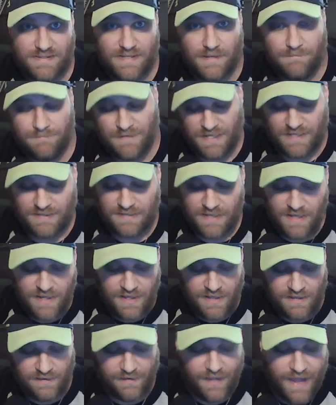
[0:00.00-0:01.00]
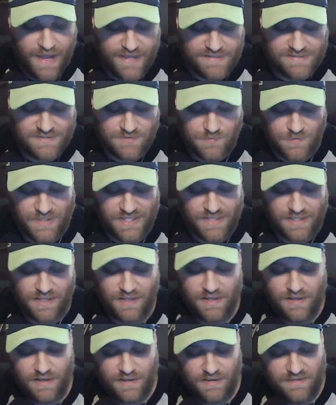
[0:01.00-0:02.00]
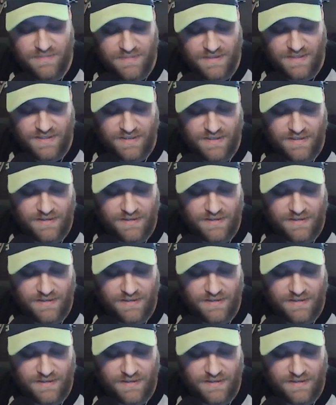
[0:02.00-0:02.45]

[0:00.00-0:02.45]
I picked last week the